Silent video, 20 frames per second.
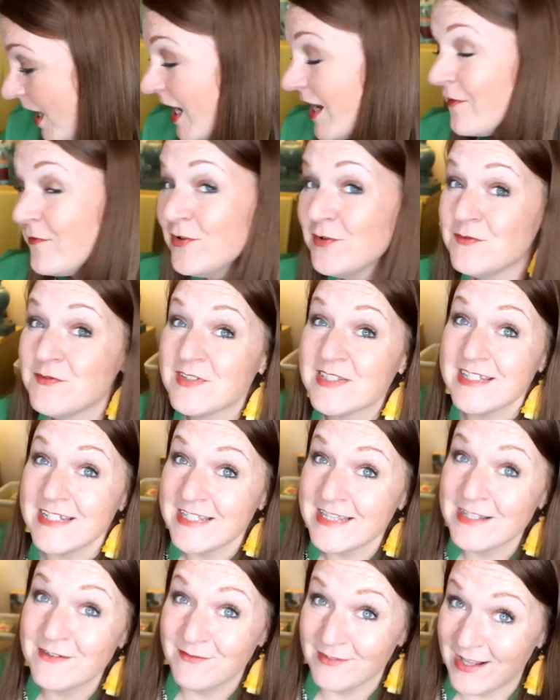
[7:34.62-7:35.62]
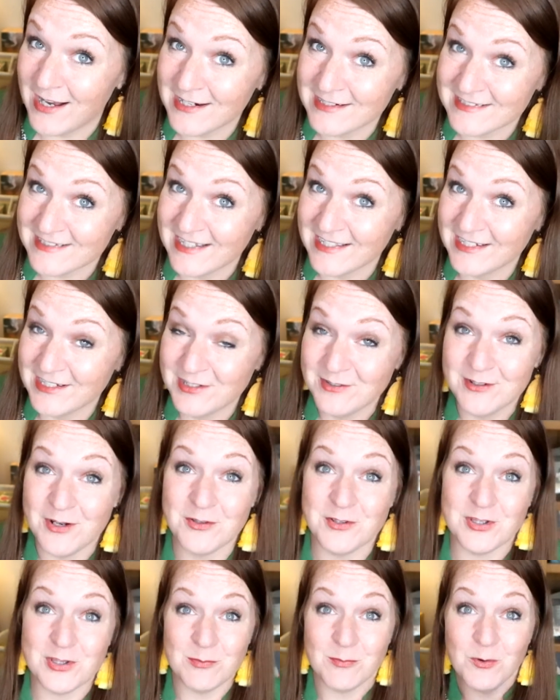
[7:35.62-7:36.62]
if you've seen the vlogs lately, you
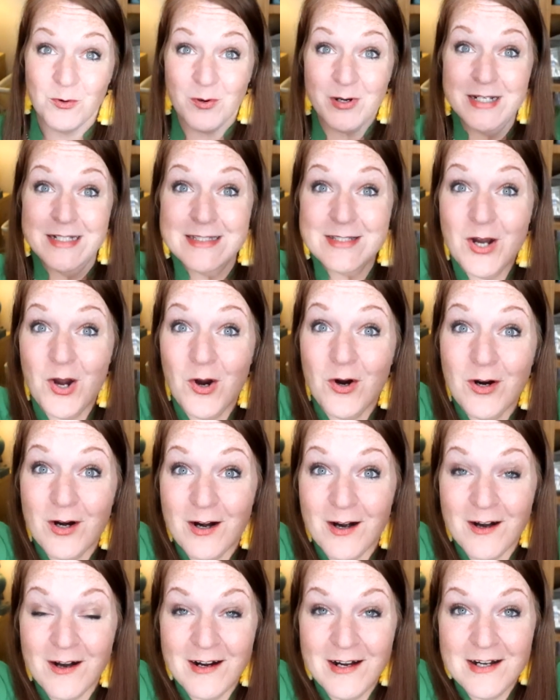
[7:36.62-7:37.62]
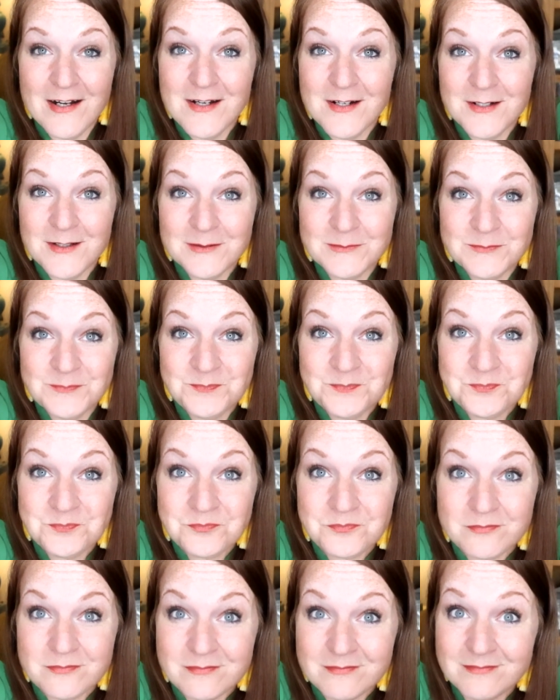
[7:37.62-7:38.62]
know that the boys are um,
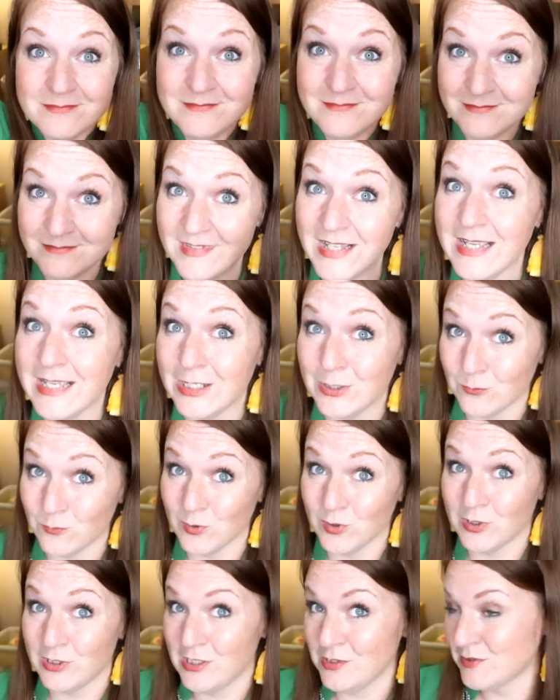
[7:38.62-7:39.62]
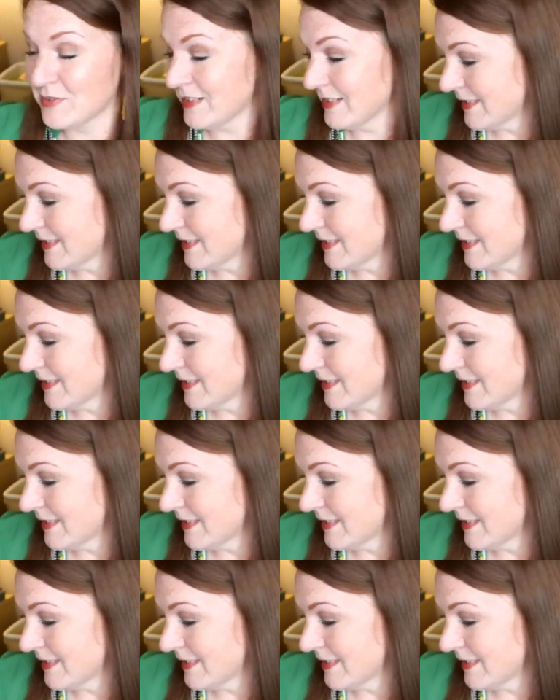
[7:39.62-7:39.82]
getting real close